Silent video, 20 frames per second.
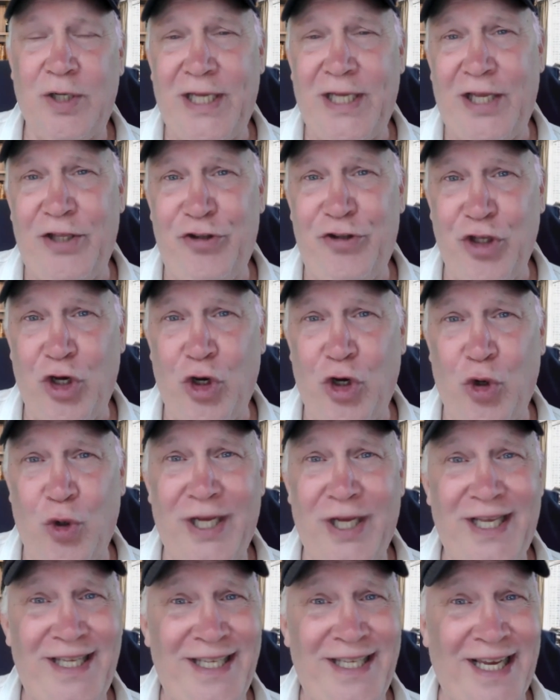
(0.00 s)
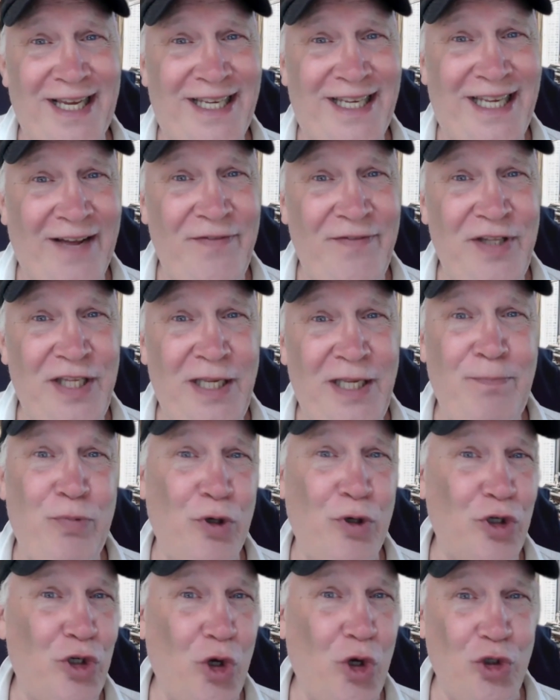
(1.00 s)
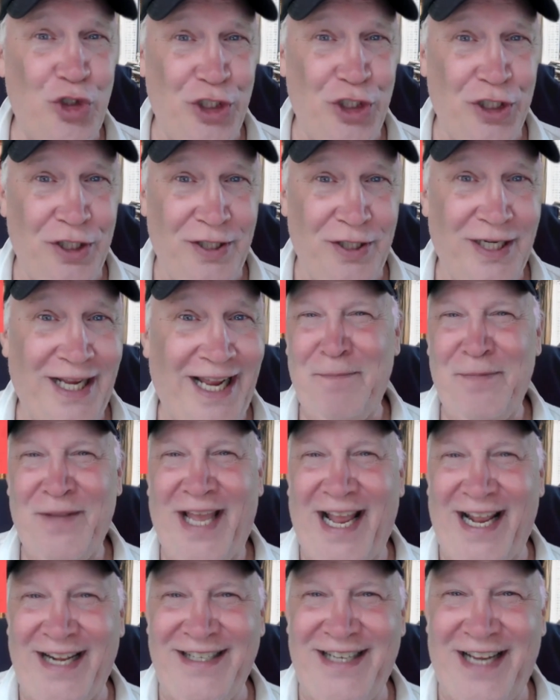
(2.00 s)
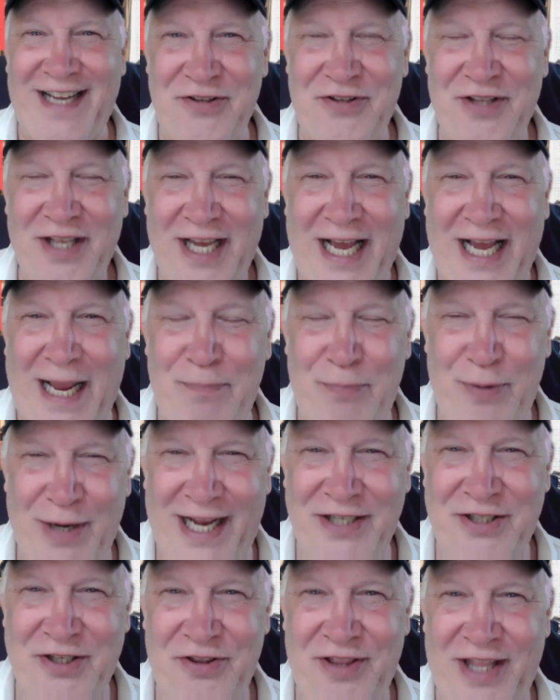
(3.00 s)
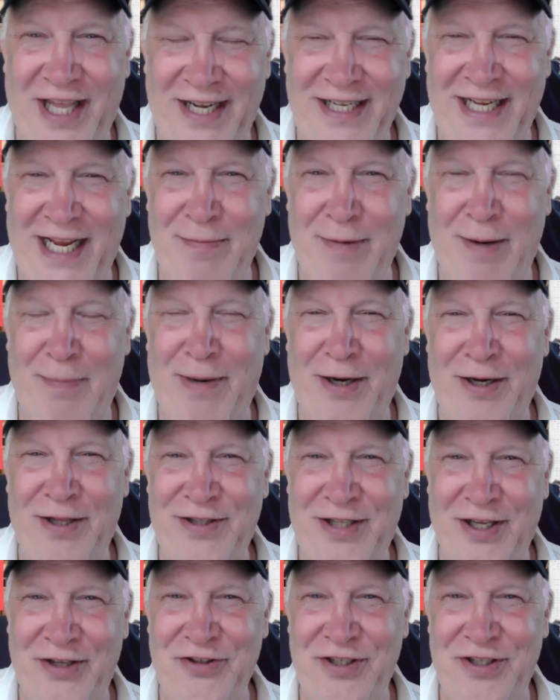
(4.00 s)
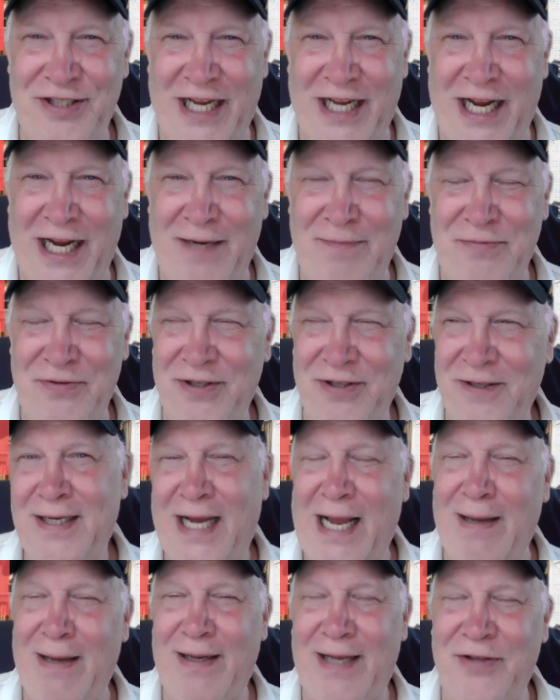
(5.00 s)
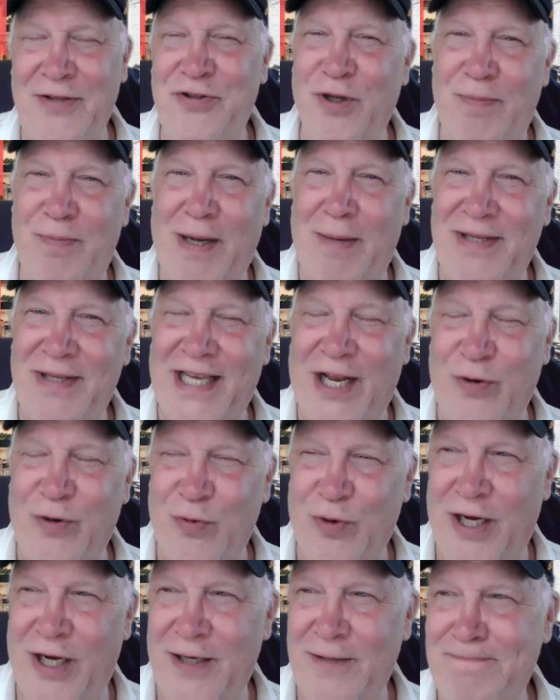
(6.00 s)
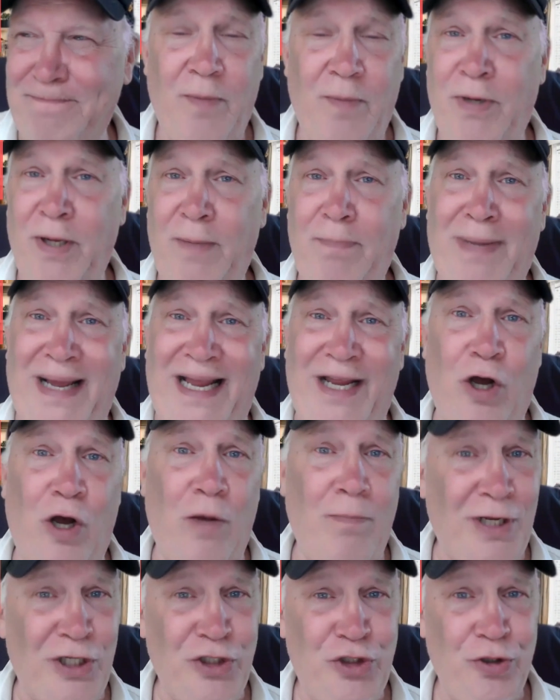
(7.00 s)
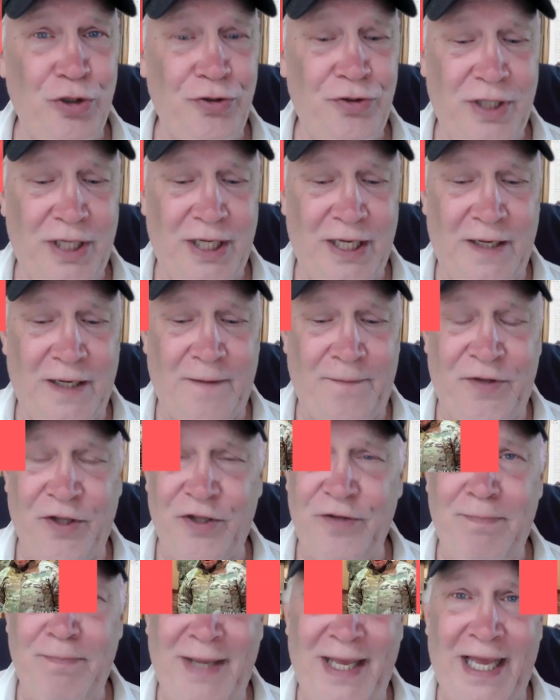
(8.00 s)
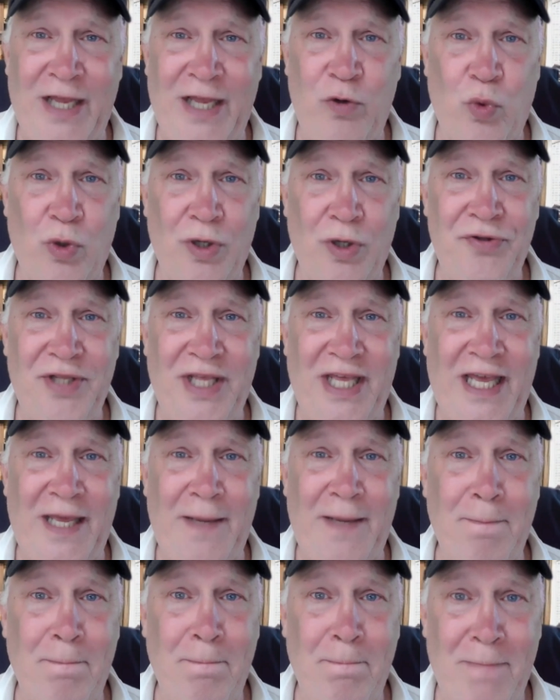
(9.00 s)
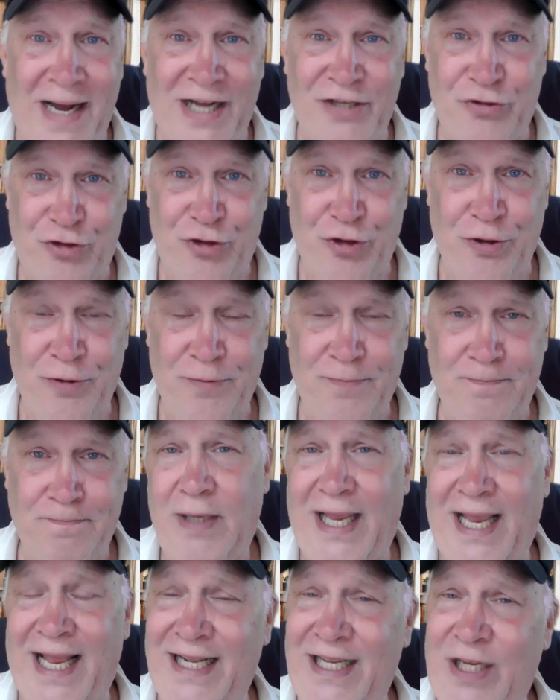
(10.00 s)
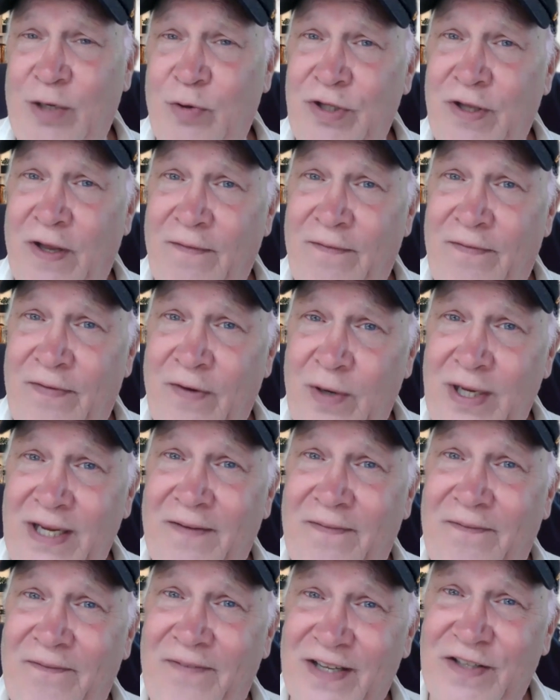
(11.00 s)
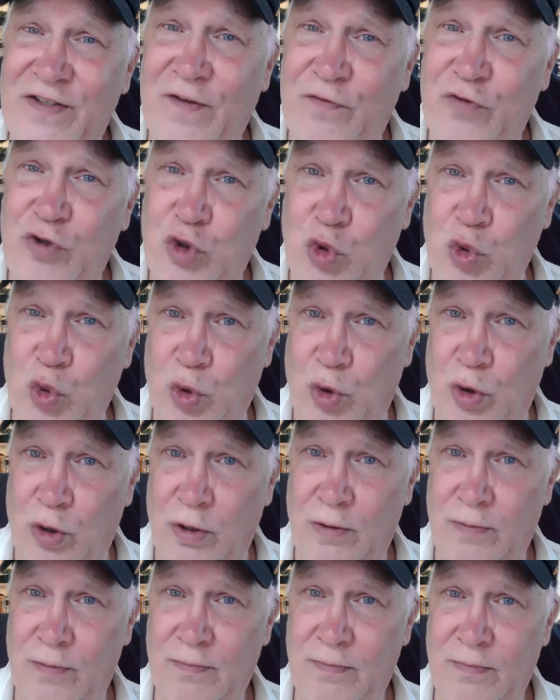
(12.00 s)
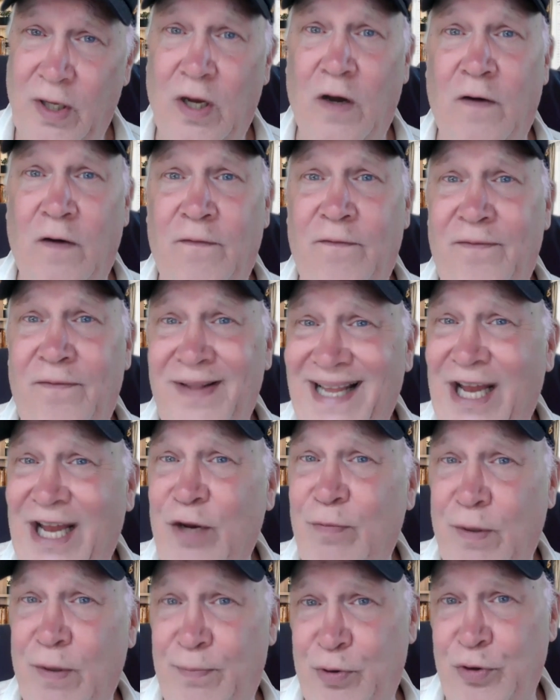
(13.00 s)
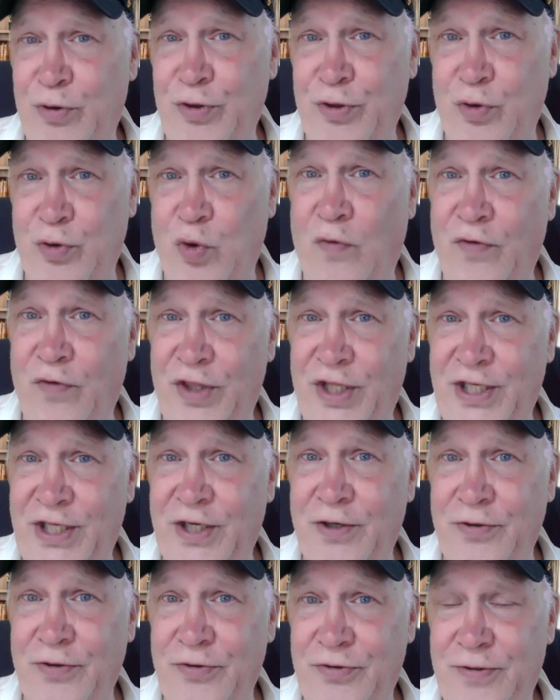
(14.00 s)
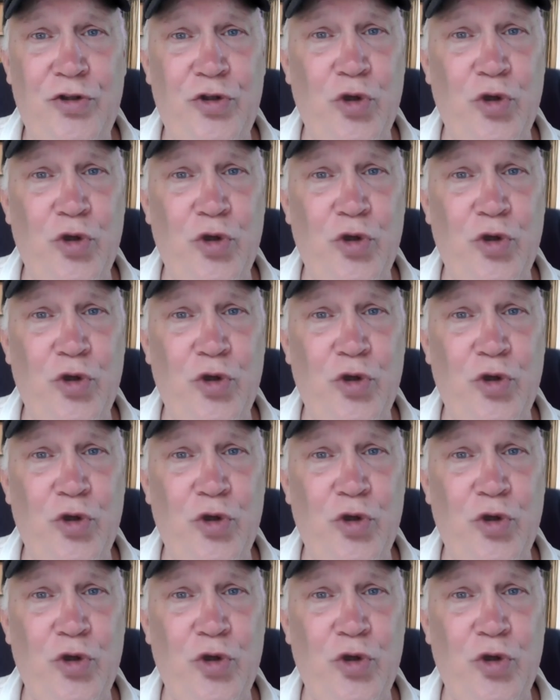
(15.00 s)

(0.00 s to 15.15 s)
Okay, so Yevgeny Prigozhin, and yes, I practiced that name about a dozen times. I still probably got it wrong. But by all measures, this man was a monster, and he was a very effective tool of Vladimir Putin over the years.